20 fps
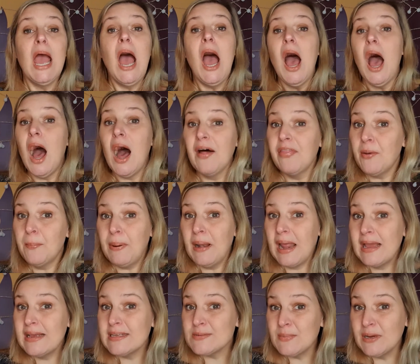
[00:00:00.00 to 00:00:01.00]
Other
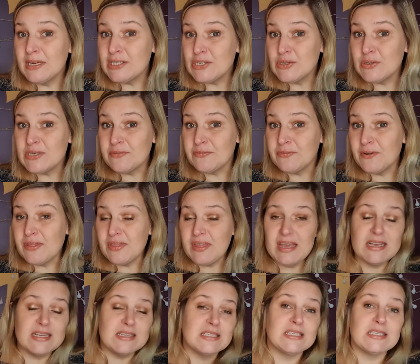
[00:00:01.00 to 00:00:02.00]
players might do different
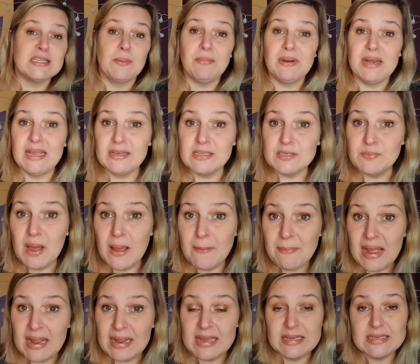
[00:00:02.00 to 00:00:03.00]
things. Somebody else might
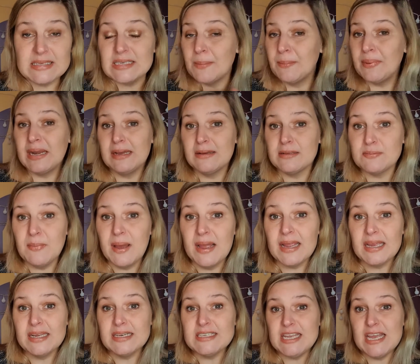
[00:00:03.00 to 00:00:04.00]
bank it. Somebody else might
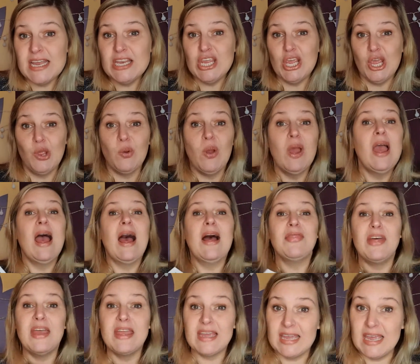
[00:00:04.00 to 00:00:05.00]
continue. And
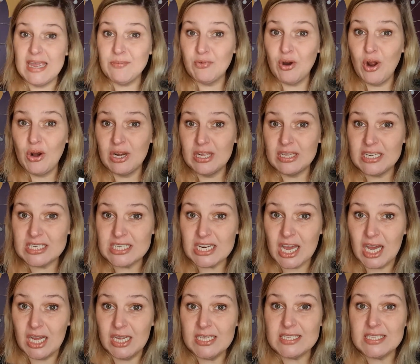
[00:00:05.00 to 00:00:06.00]
they keep rolling the
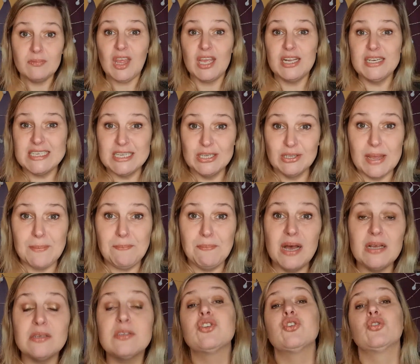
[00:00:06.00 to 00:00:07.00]
dice until they
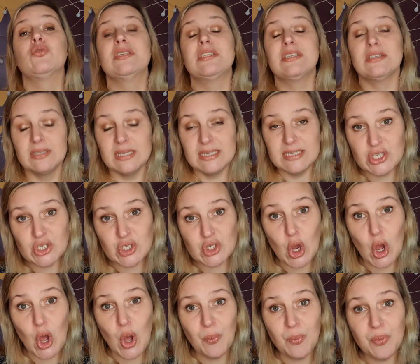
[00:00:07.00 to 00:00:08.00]
bust or until they
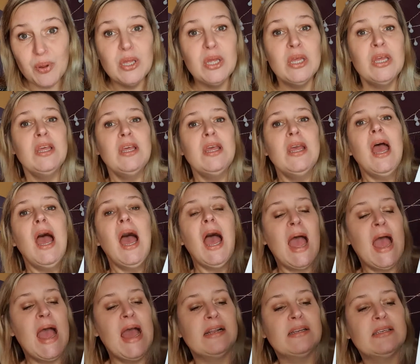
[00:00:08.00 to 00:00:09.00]
stop.
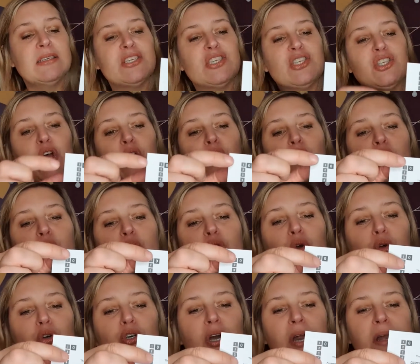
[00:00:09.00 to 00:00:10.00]
And so
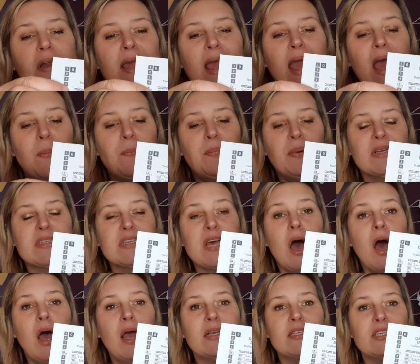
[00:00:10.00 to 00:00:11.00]
you're trying to get up as
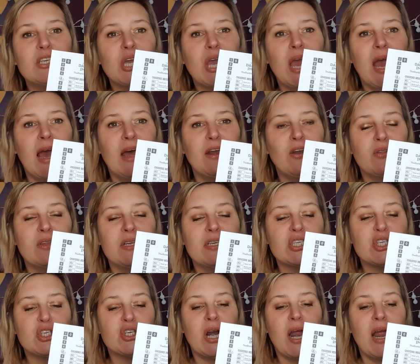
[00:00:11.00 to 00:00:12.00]
high as you can on this
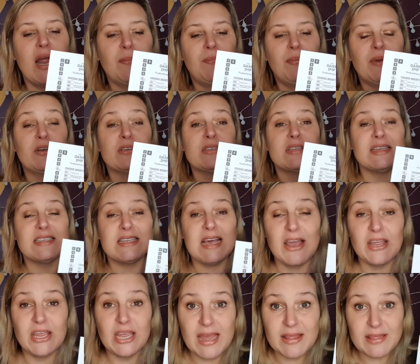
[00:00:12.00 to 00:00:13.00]
track because that's how
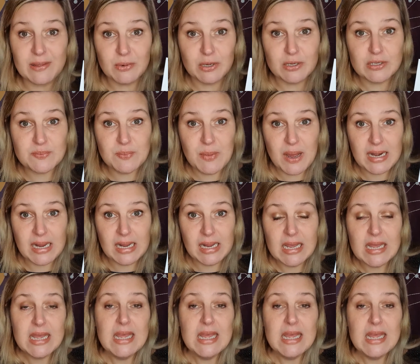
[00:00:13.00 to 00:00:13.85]
you get the most money.